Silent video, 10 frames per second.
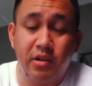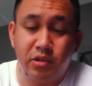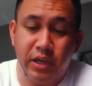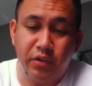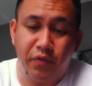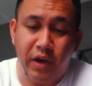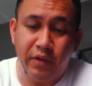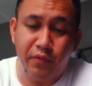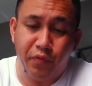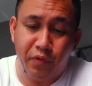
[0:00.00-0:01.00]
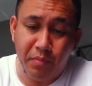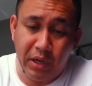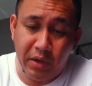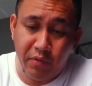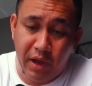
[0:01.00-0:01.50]
so that's fine for
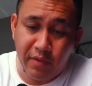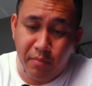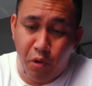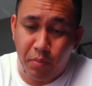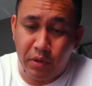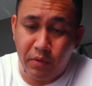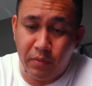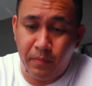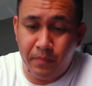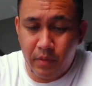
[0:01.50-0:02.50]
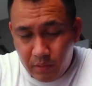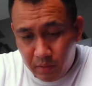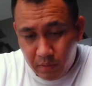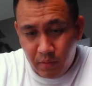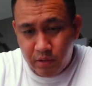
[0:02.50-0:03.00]
me at the moment.
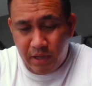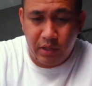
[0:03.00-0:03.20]
Okay.